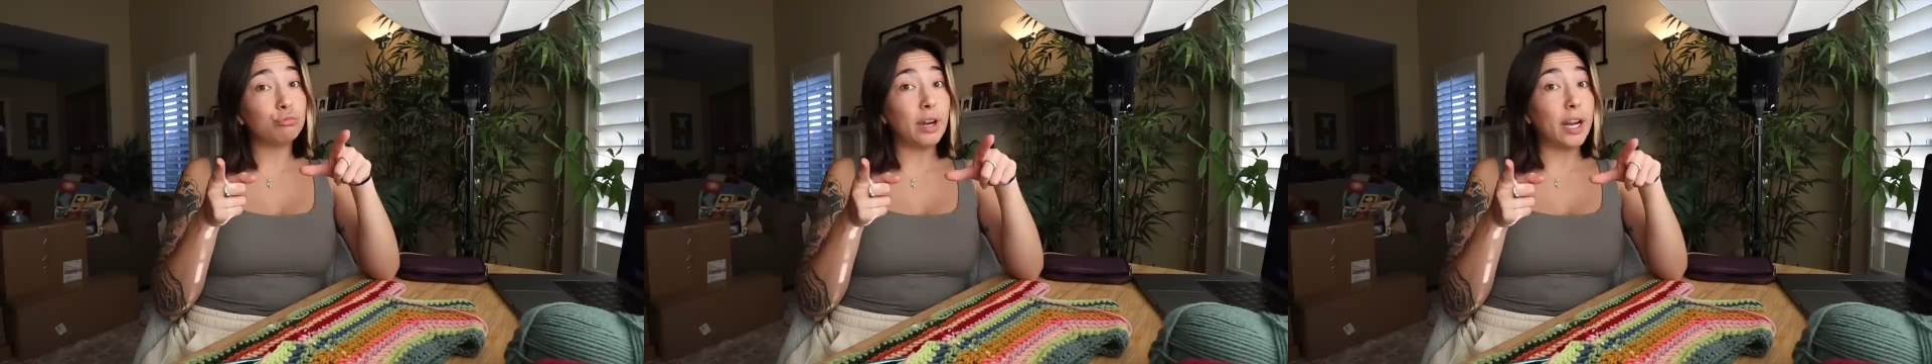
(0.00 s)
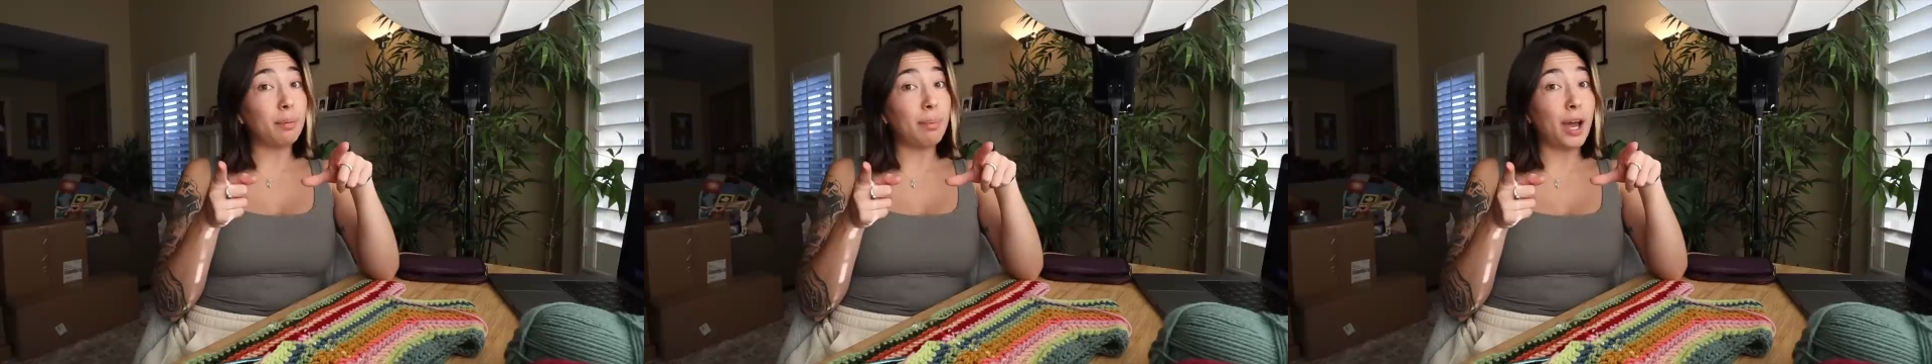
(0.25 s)

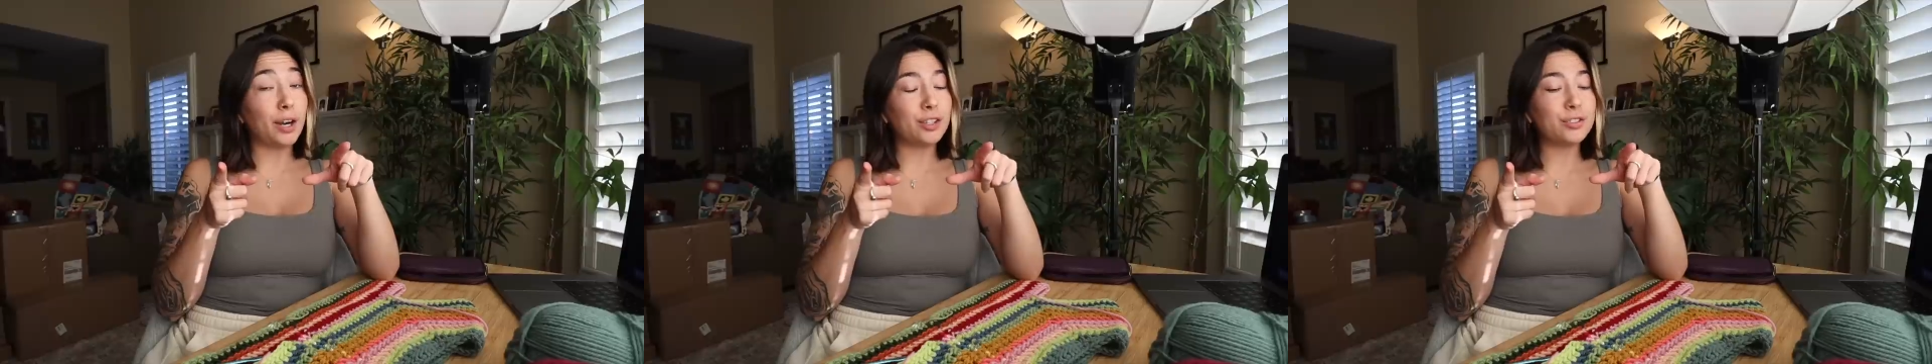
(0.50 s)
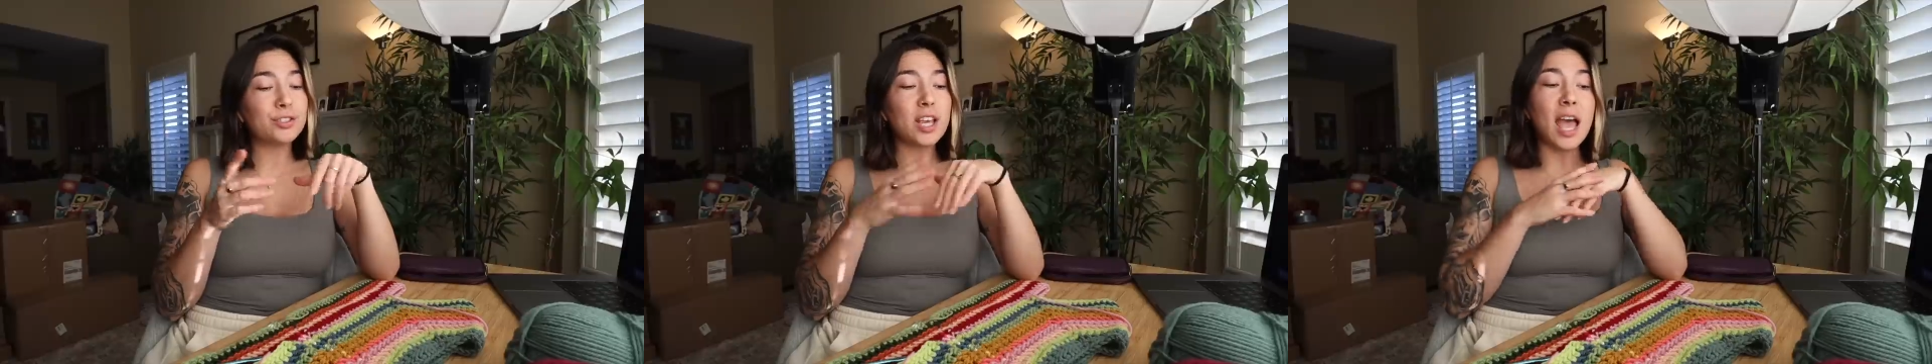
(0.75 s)
writing
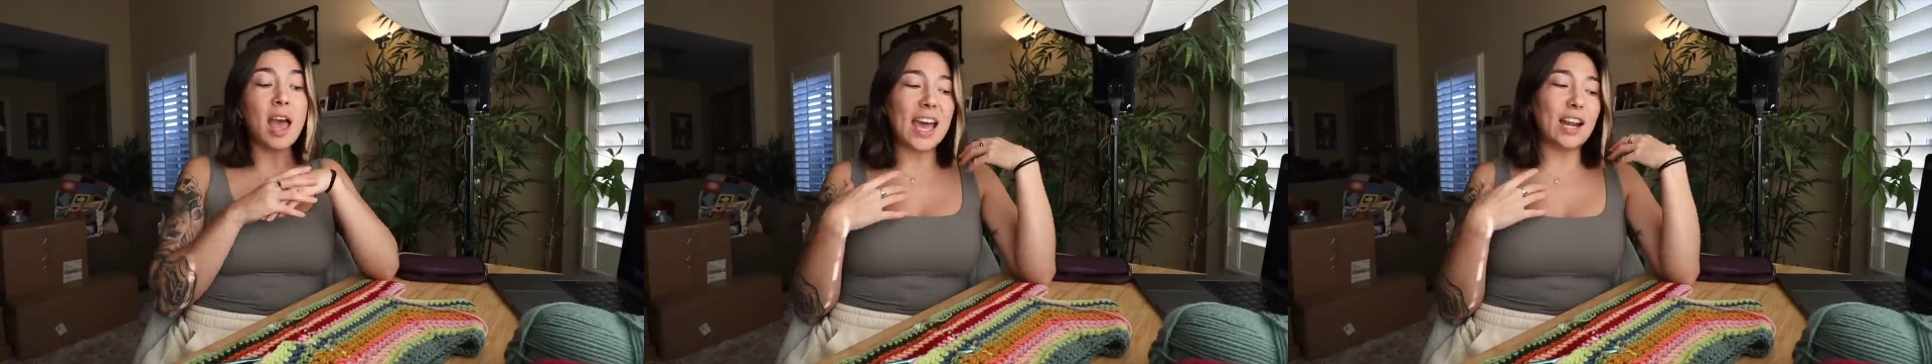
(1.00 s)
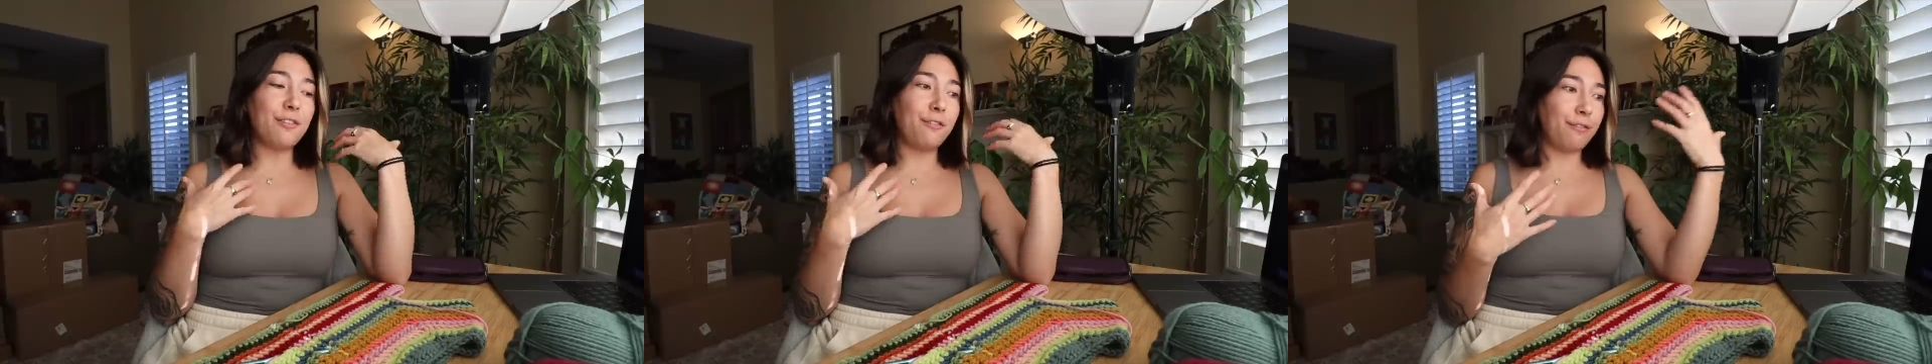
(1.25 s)
patterns,
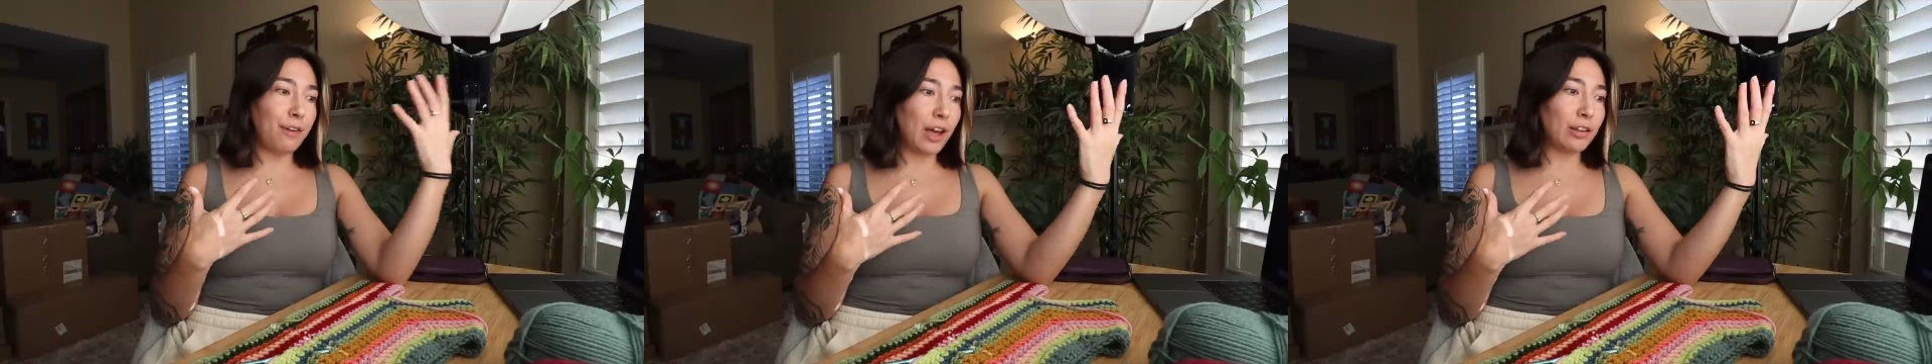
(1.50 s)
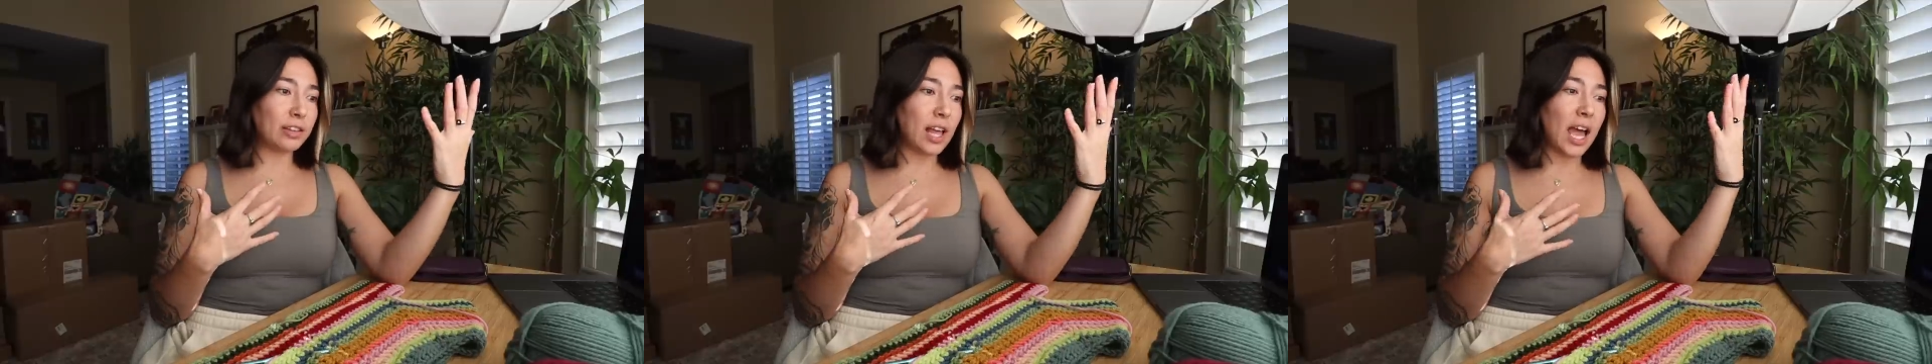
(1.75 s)
and I
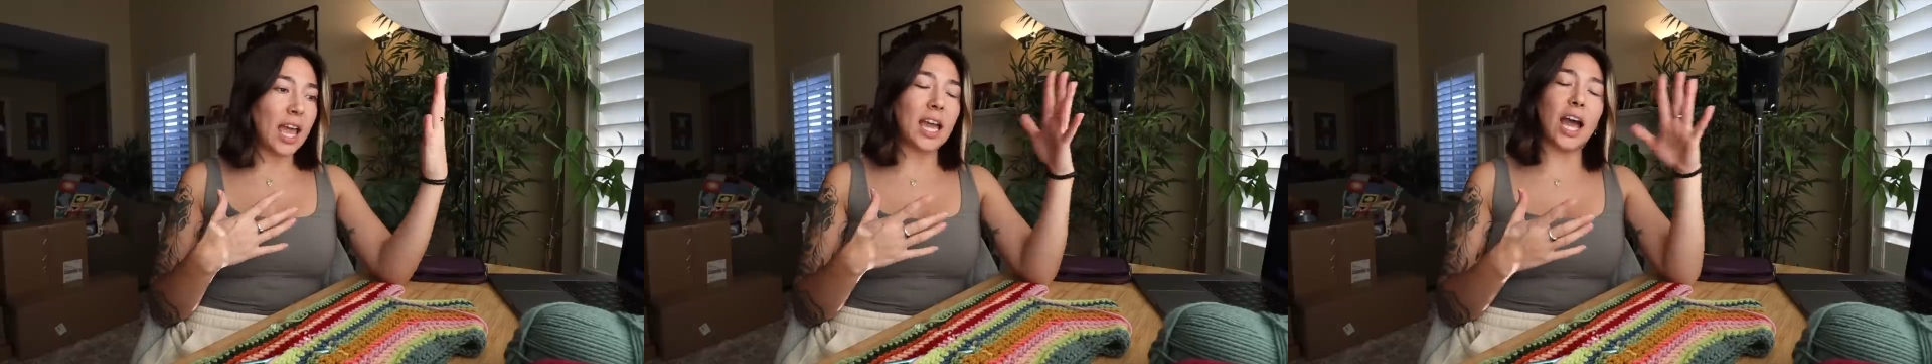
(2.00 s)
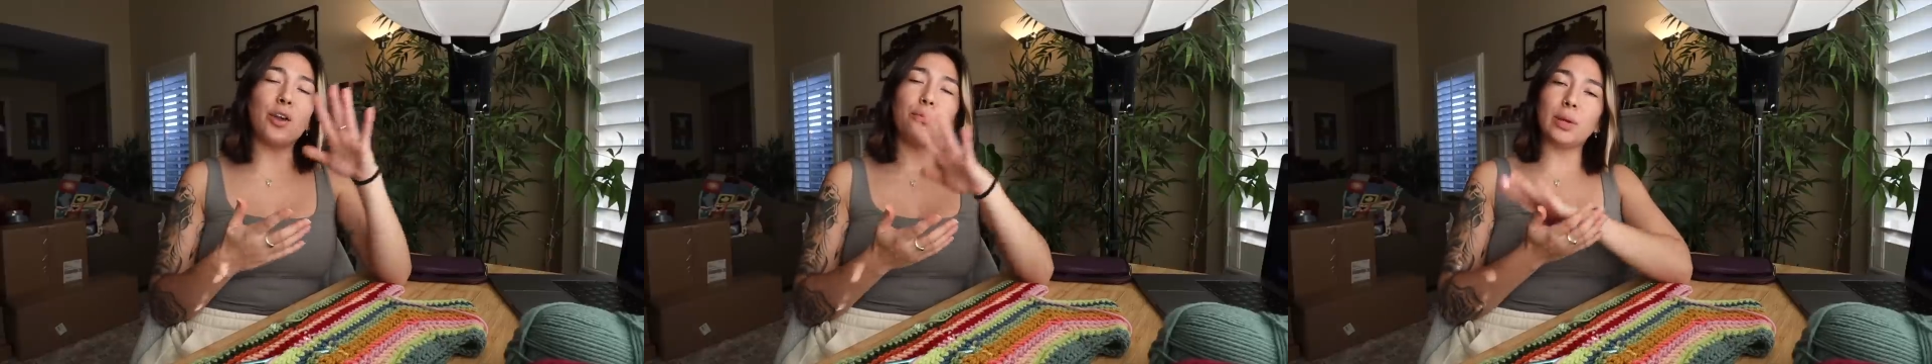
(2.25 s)
felt
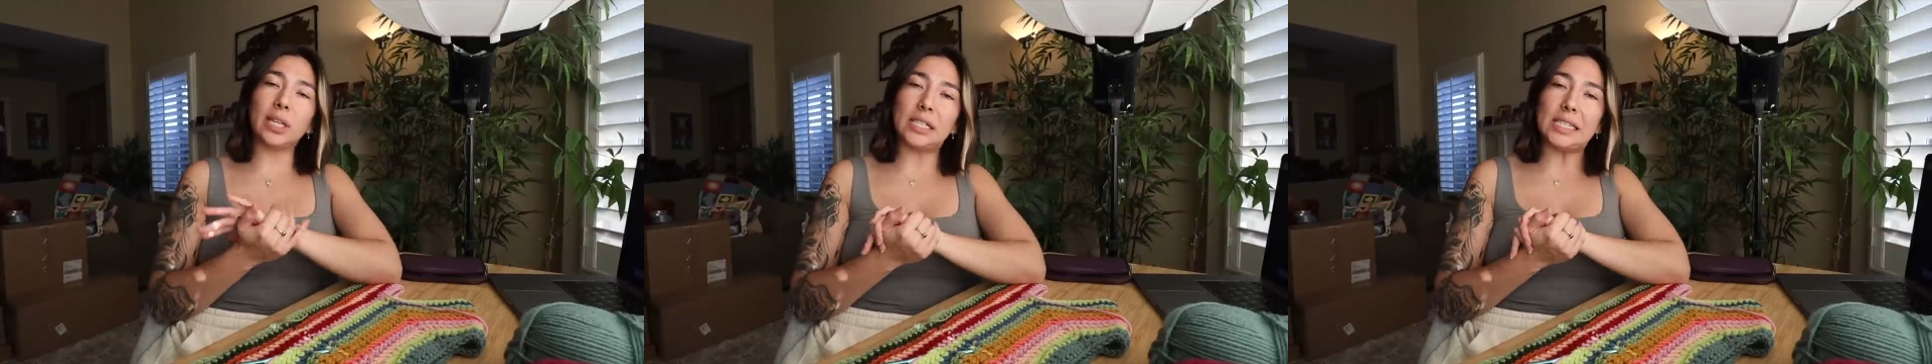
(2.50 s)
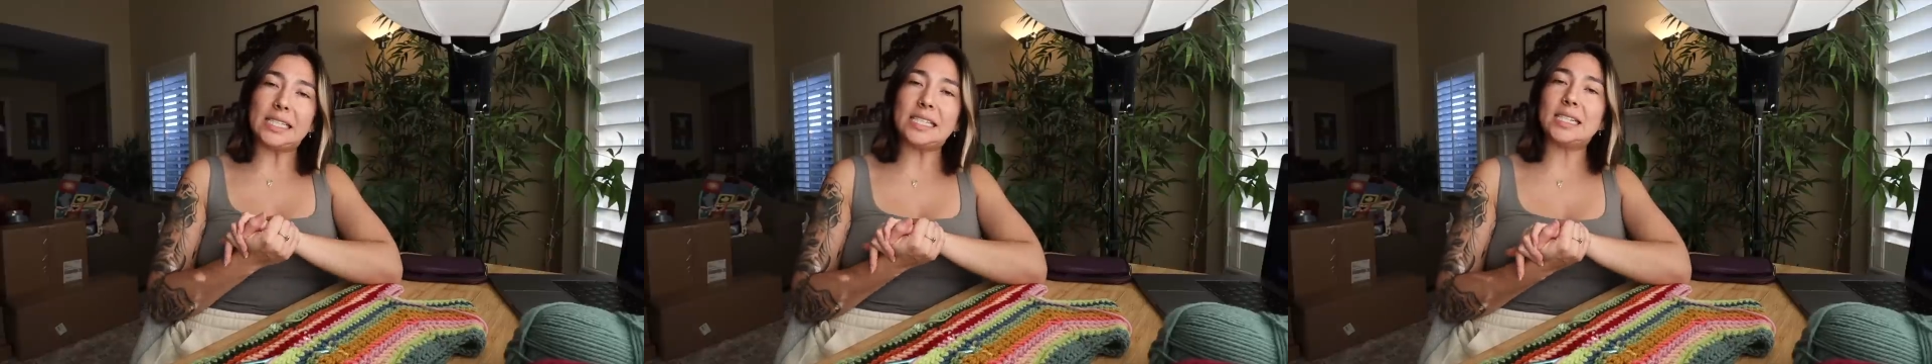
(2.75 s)
like I really needed